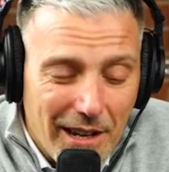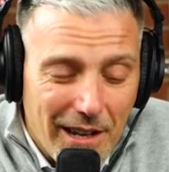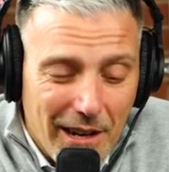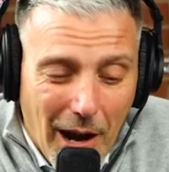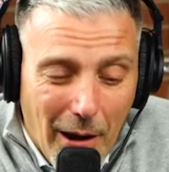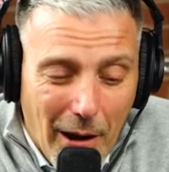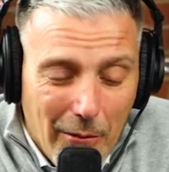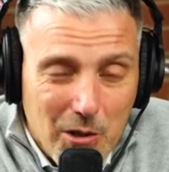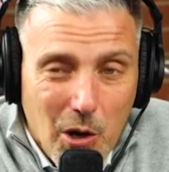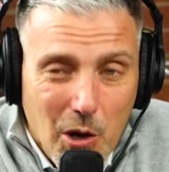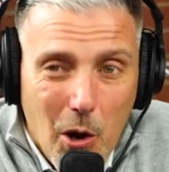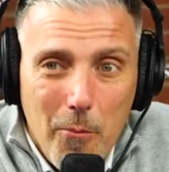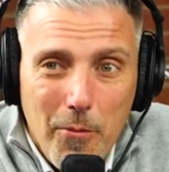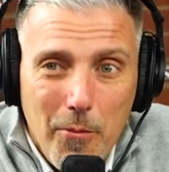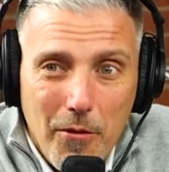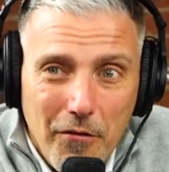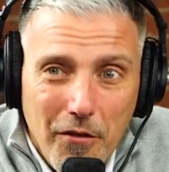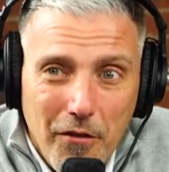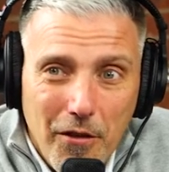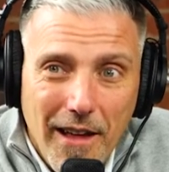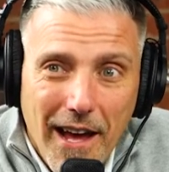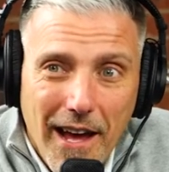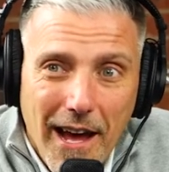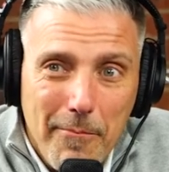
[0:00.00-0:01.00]
You know, I was
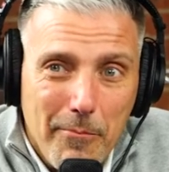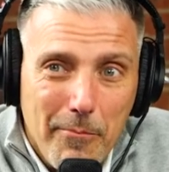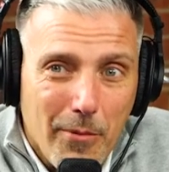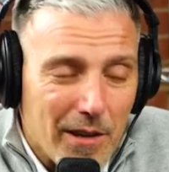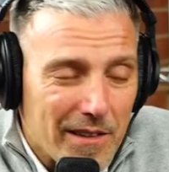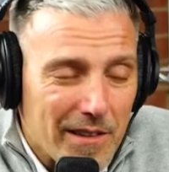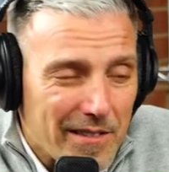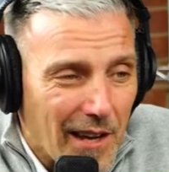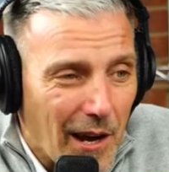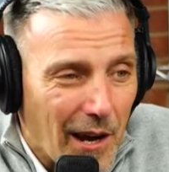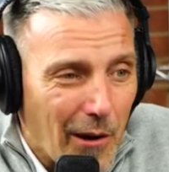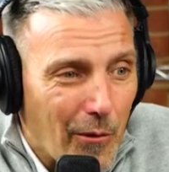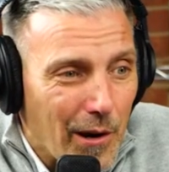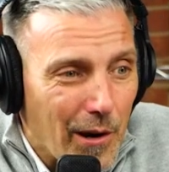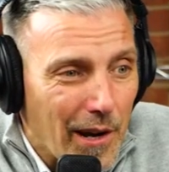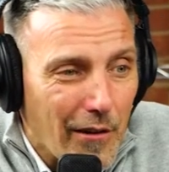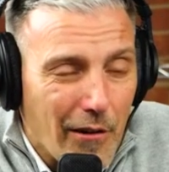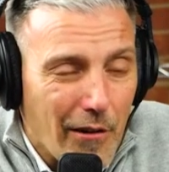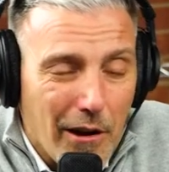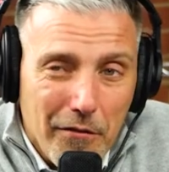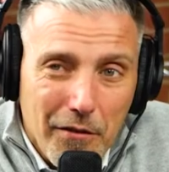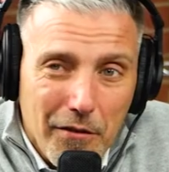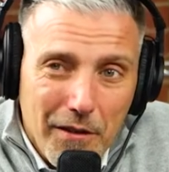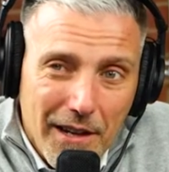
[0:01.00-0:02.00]
hoping for that, but uh, when I
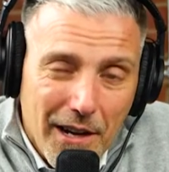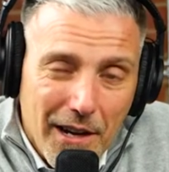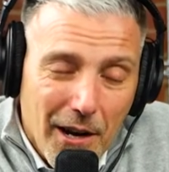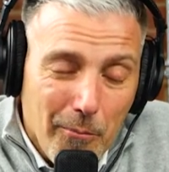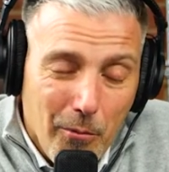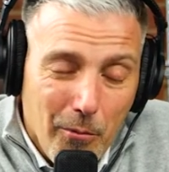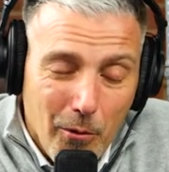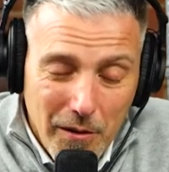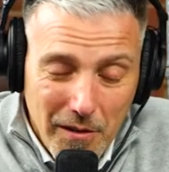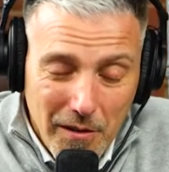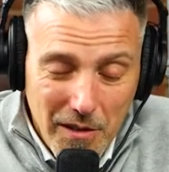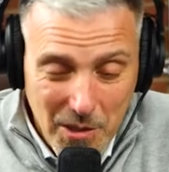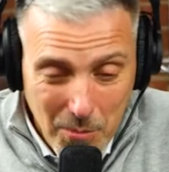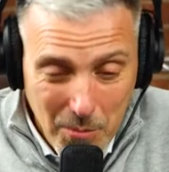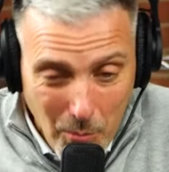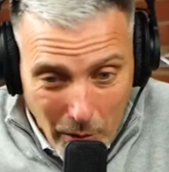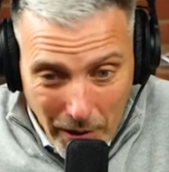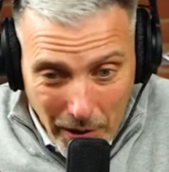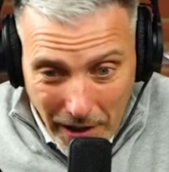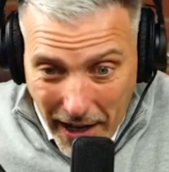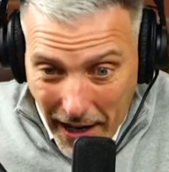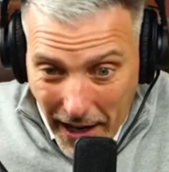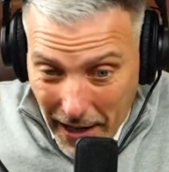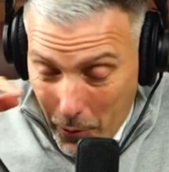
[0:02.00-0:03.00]
left for the airport this
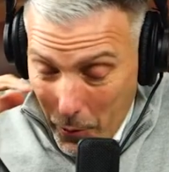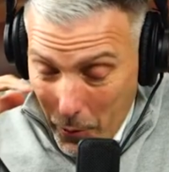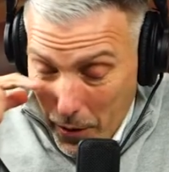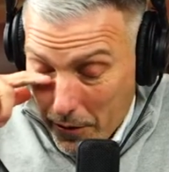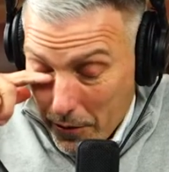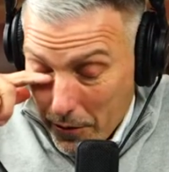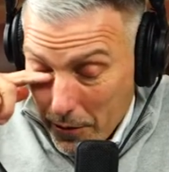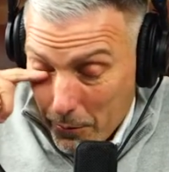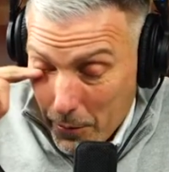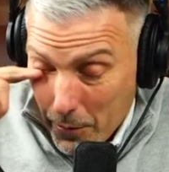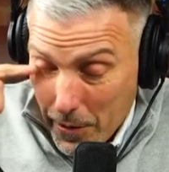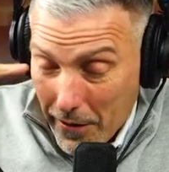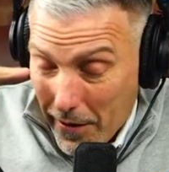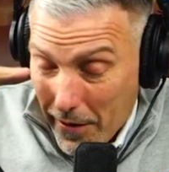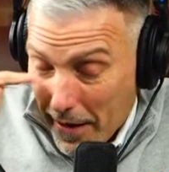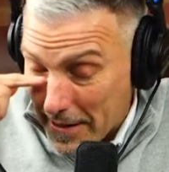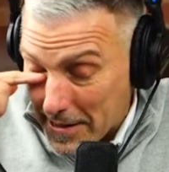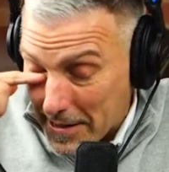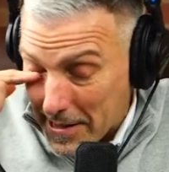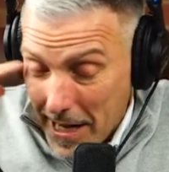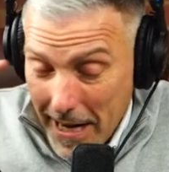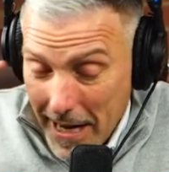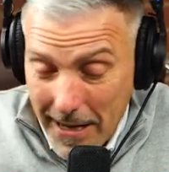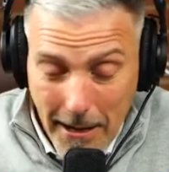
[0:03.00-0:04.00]
morning, I quickly
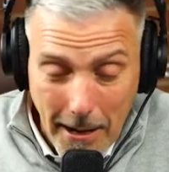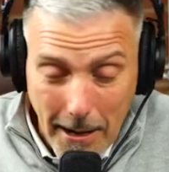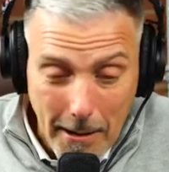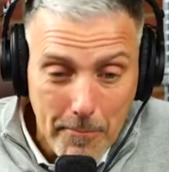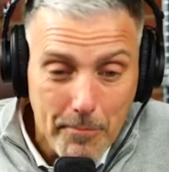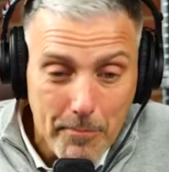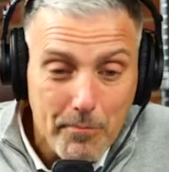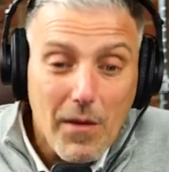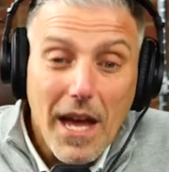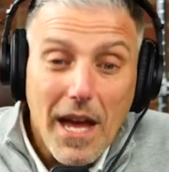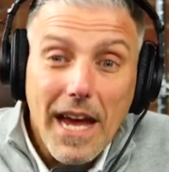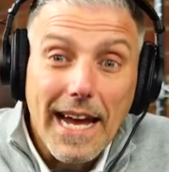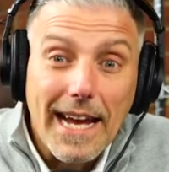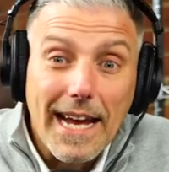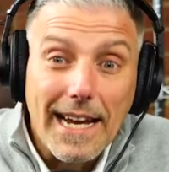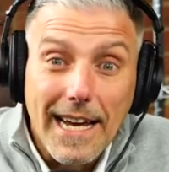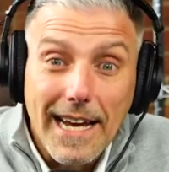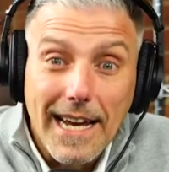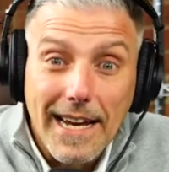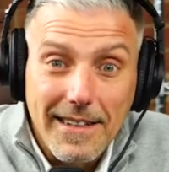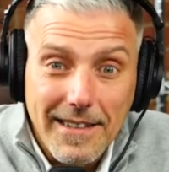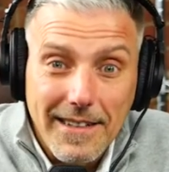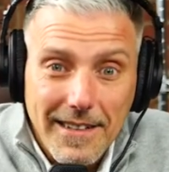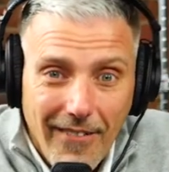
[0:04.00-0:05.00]
realized that um, it
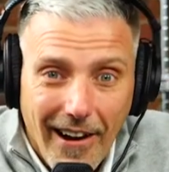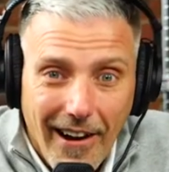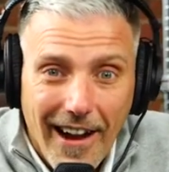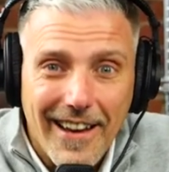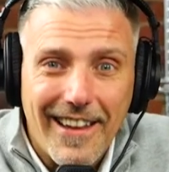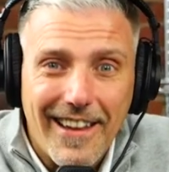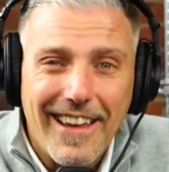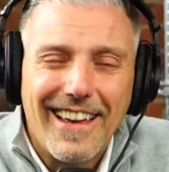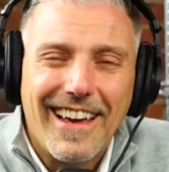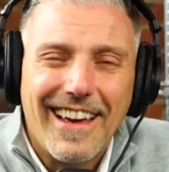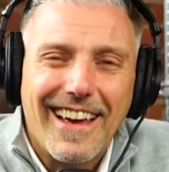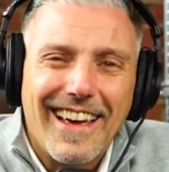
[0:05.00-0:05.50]
ain't right.